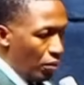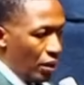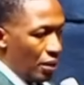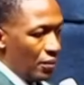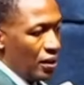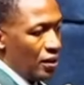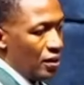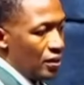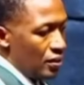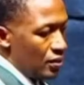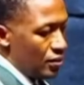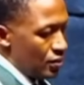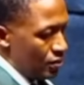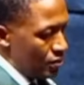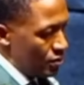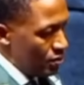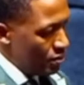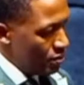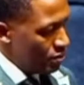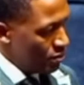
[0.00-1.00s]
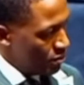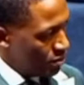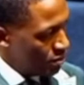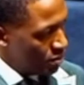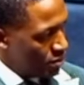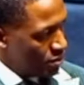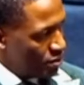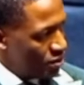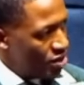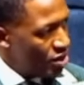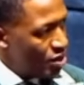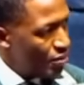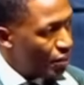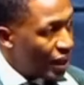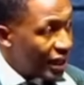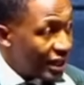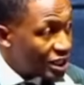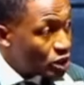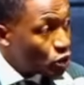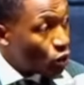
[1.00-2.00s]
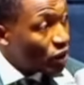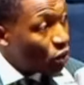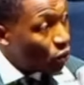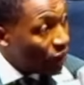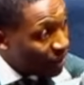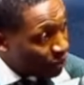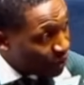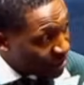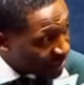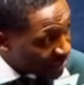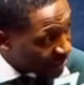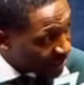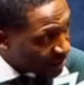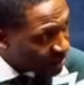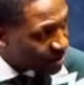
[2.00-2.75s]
Obama. But guess why we did